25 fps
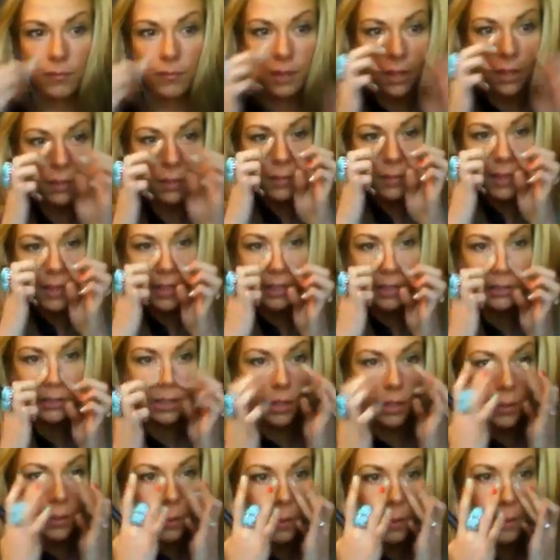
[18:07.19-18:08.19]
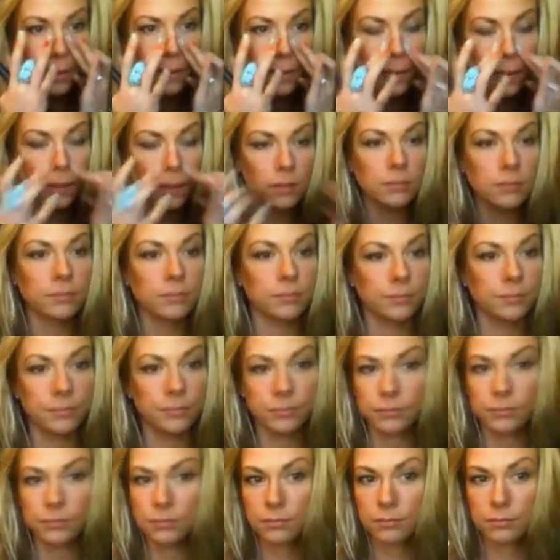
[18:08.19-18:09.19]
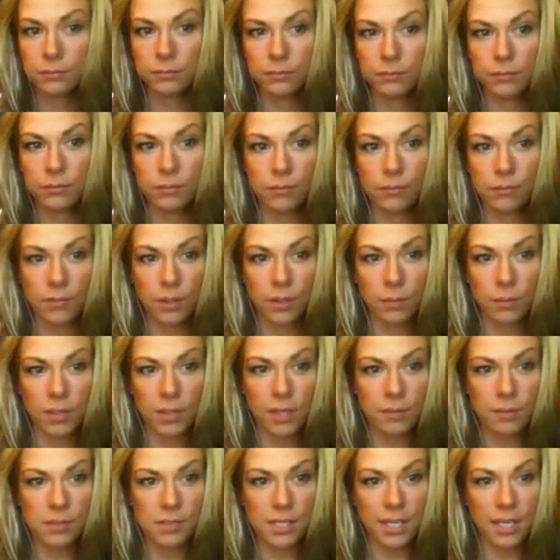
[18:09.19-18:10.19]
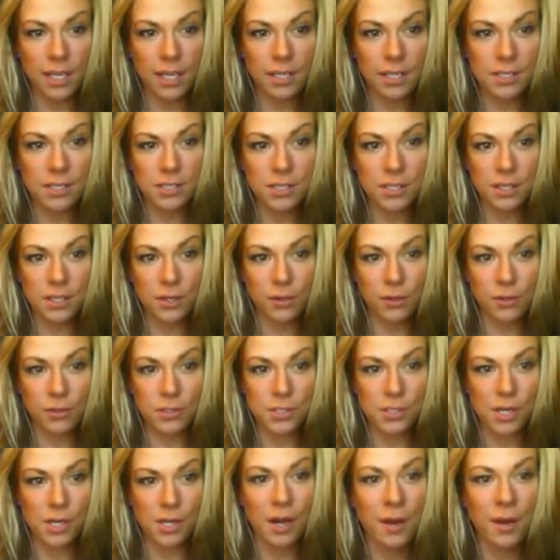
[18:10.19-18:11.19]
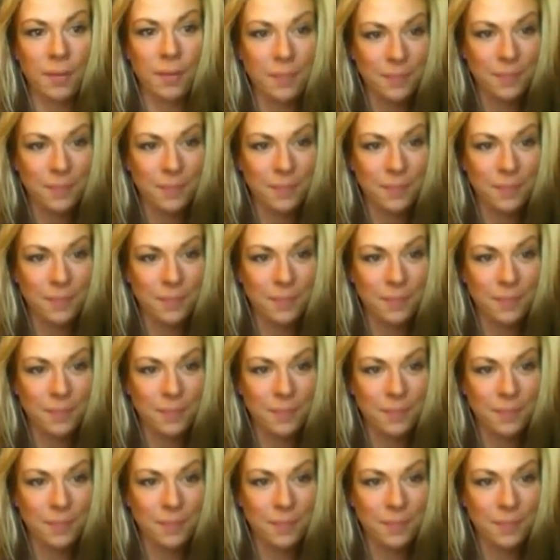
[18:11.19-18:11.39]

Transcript: And make it darker. It becomes like instant nose job.